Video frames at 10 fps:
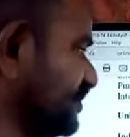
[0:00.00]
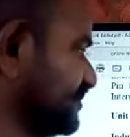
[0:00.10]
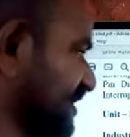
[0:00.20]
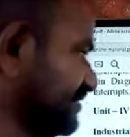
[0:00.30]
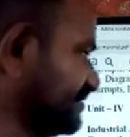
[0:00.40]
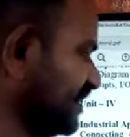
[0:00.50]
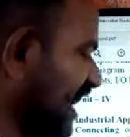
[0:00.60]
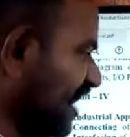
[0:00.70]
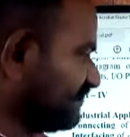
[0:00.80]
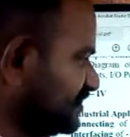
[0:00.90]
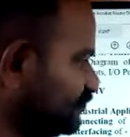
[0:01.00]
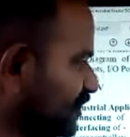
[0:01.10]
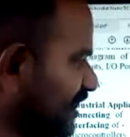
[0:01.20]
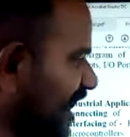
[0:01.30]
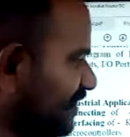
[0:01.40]
space. After that, we
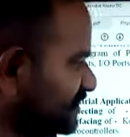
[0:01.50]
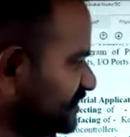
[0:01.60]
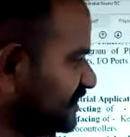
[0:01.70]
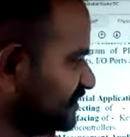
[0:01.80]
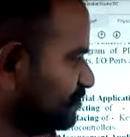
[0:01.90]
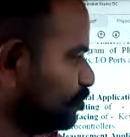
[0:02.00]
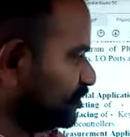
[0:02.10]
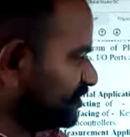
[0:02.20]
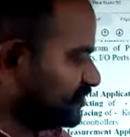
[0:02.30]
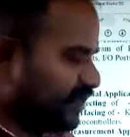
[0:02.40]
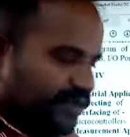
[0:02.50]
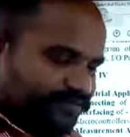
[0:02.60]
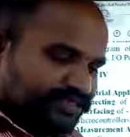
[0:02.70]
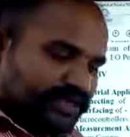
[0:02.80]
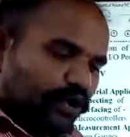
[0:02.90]
are having the DC motors,
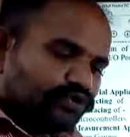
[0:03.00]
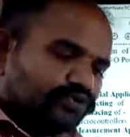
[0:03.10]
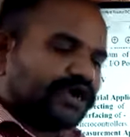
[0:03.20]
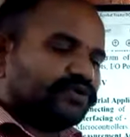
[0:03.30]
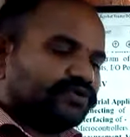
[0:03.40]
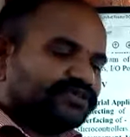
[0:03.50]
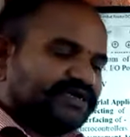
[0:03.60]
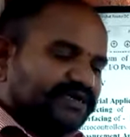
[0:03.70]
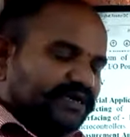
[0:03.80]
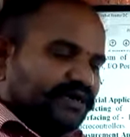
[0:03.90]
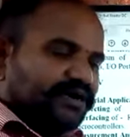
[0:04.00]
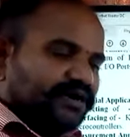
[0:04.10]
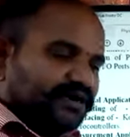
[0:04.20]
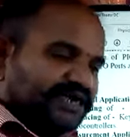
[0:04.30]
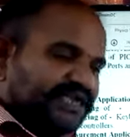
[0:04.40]
means how to control the
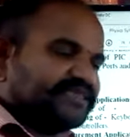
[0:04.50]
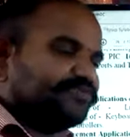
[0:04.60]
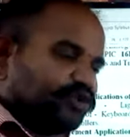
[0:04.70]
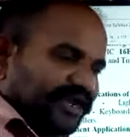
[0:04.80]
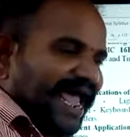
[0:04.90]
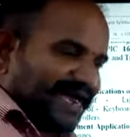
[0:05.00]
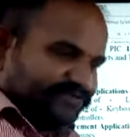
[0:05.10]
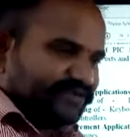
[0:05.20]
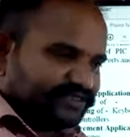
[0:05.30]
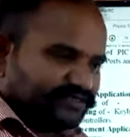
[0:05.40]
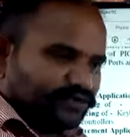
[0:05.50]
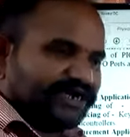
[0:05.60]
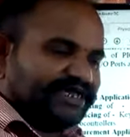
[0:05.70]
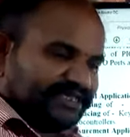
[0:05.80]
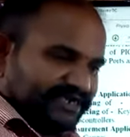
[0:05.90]
DC motor activities.
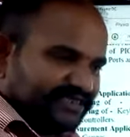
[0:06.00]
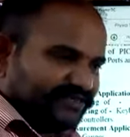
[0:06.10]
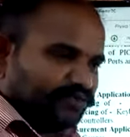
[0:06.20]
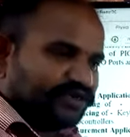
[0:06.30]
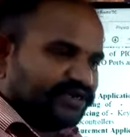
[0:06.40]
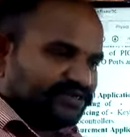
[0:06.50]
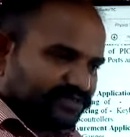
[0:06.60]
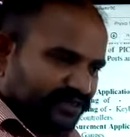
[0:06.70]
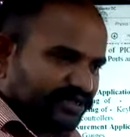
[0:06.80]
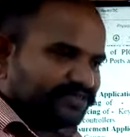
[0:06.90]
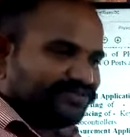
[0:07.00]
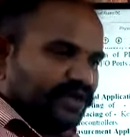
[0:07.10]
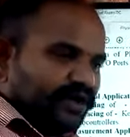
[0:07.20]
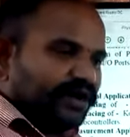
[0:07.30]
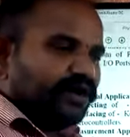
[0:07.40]
Rotating the DC motors
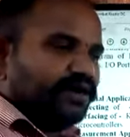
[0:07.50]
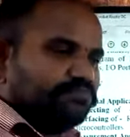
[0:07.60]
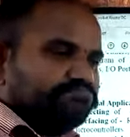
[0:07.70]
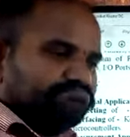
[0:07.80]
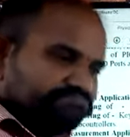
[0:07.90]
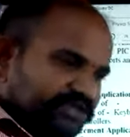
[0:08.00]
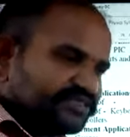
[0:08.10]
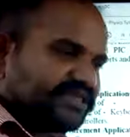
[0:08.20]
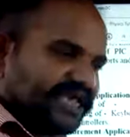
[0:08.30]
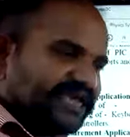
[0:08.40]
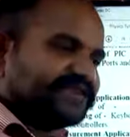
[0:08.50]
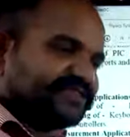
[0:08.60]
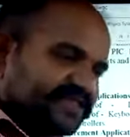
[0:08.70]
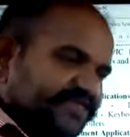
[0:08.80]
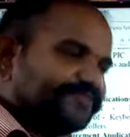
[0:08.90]
means increasing
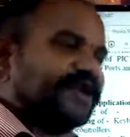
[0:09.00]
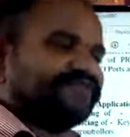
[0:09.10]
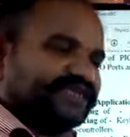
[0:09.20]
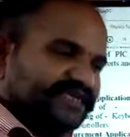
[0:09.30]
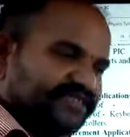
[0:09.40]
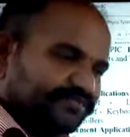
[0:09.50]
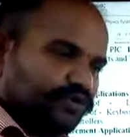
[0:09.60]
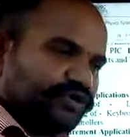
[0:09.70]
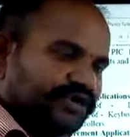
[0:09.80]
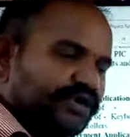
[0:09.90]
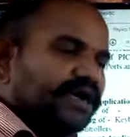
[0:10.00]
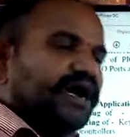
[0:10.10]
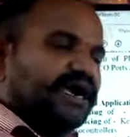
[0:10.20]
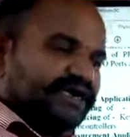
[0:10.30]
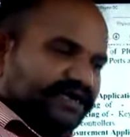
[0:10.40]
the speed of the DC motor
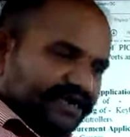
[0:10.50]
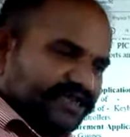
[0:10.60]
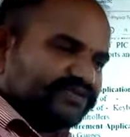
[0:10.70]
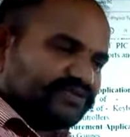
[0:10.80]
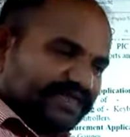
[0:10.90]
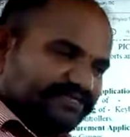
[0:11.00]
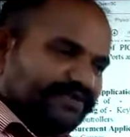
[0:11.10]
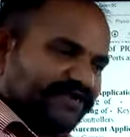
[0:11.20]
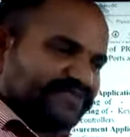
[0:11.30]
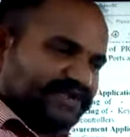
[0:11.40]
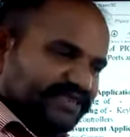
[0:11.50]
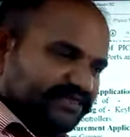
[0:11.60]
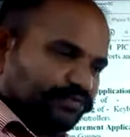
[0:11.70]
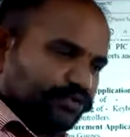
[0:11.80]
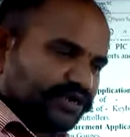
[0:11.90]
and reducing the speed of the DC
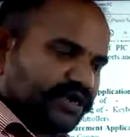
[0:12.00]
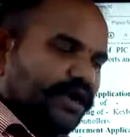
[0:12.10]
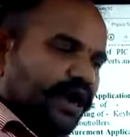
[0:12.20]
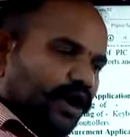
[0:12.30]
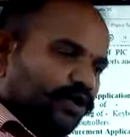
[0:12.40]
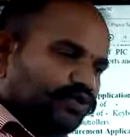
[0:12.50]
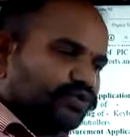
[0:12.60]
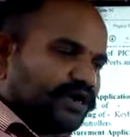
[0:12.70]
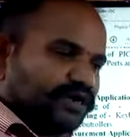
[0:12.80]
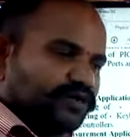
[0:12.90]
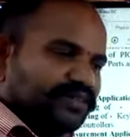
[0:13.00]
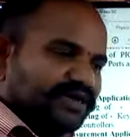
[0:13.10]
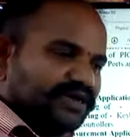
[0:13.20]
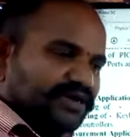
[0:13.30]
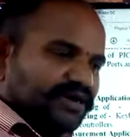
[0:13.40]
motor. How to control
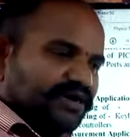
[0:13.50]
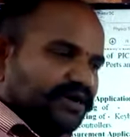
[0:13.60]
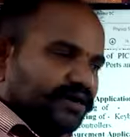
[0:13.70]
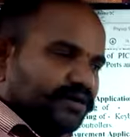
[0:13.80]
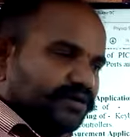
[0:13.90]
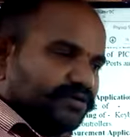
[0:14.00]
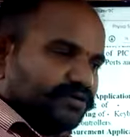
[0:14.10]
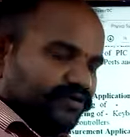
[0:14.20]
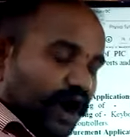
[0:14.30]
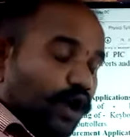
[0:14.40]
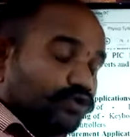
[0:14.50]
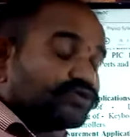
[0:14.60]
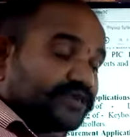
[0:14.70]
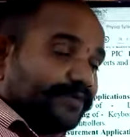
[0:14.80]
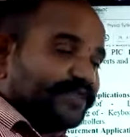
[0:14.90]
the how to
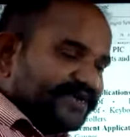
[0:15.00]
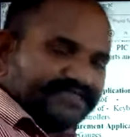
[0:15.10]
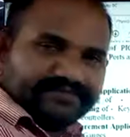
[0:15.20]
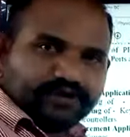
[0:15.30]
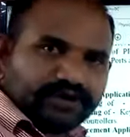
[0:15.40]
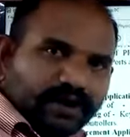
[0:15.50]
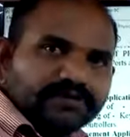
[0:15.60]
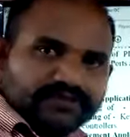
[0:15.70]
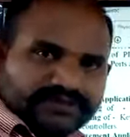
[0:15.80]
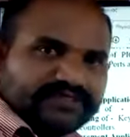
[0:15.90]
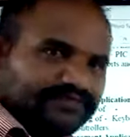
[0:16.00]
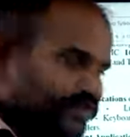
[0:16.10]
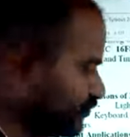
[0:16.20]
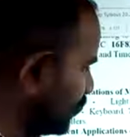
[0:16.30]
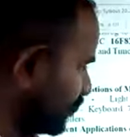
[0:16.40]
stop the DC motor. All those things which
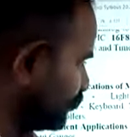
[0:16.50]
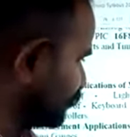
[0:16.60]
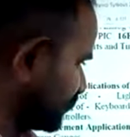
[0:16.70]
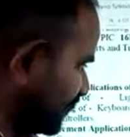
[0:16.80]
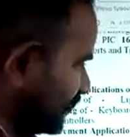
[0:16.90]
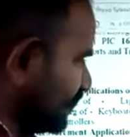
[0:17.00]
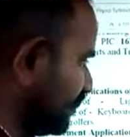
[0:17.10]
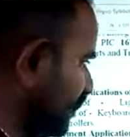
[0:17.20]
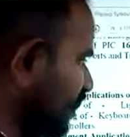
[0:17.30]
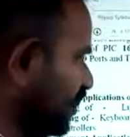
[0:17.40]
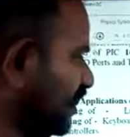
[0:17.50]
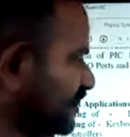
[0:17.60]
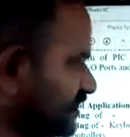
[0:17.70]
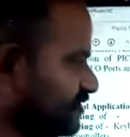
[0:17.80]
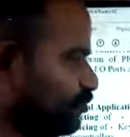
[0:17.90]
we are going to study in the
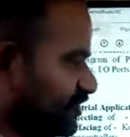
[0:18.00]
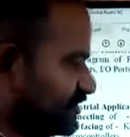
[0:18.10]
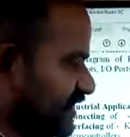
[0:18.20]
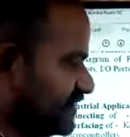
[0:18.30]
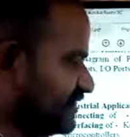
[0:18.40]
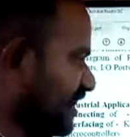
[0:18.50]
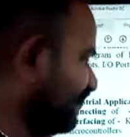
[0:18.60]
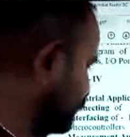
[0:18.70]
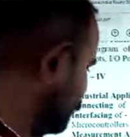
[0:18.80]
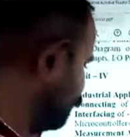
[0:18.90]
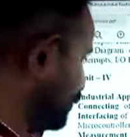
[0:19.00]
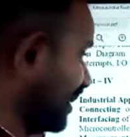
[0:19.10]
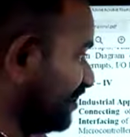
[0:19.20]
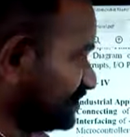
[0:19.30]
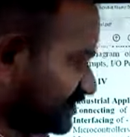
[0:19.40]
DC motors case. After that, we are
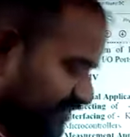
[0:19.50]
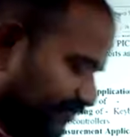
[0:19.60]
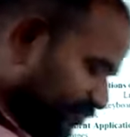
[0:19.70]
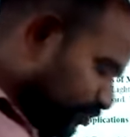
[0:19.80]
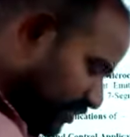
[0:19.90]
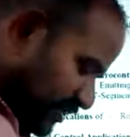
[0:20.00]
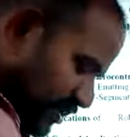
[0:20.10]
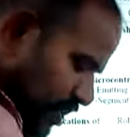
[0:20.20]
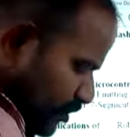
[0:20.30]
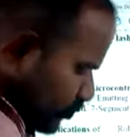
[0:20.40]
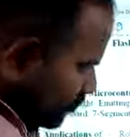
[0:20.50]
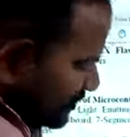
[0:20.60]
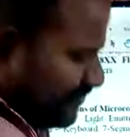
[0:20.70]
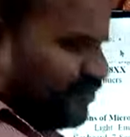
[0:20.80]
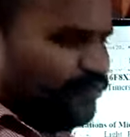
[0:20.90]
having the stepper motor. So
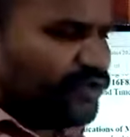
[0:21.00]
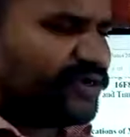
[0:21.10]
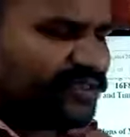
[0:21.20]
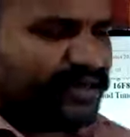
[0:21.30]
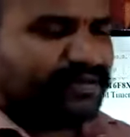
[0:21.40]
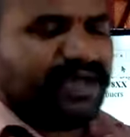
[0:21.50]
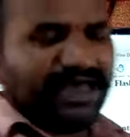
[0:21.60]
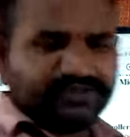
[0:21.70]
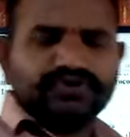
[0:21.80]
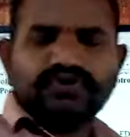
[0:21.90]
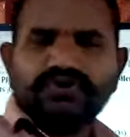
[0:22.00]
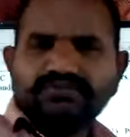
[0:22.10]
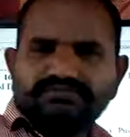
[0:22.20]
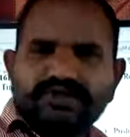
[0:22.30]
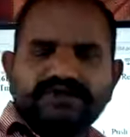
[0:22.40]
stepper motors are, as you know,
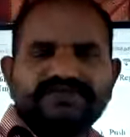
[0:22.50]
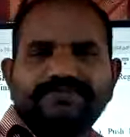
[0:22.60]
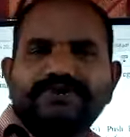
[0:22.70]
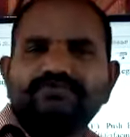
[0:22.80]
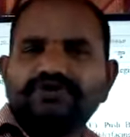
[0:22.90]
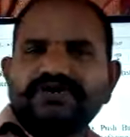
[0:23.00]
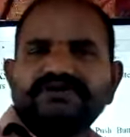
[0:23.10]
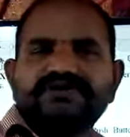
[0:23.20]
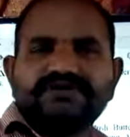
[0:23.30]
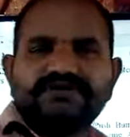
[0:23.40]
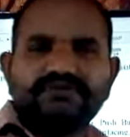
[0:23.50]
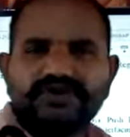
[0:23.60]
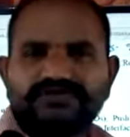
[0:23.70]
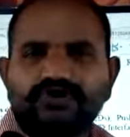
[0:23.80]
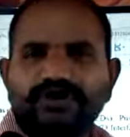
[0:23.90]
the stepper motor
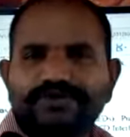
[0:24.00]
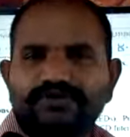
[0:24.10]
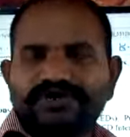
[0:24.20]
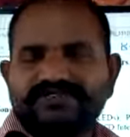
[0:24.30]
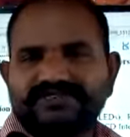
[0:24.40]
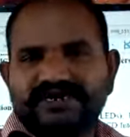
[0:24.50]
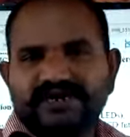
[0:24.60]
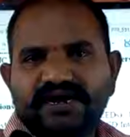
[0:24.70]
is going to be rotates the